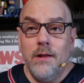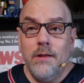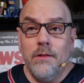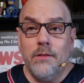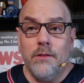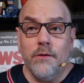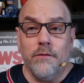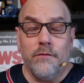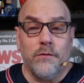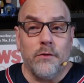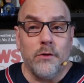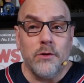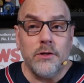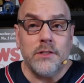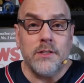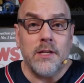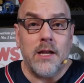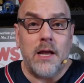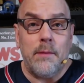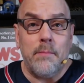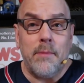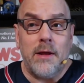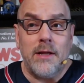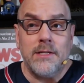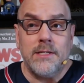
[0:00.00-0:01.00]
the first
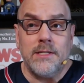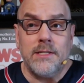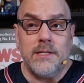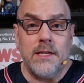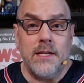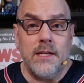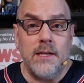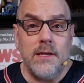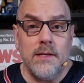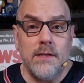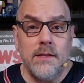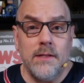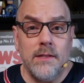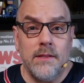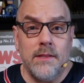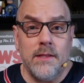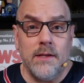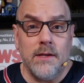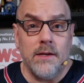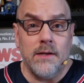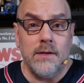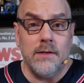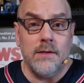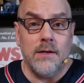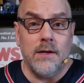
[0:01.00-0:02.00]
time I'd see
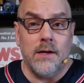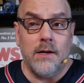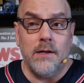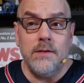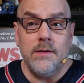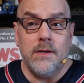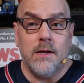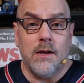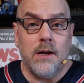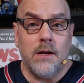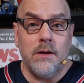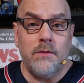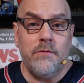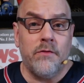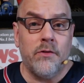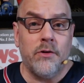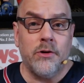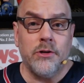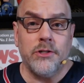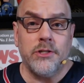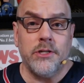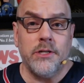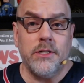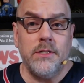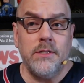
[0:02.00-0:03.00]
the uncut
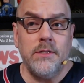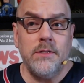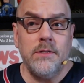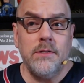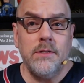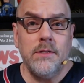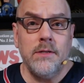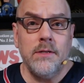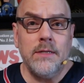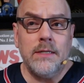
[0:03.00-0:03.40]
version,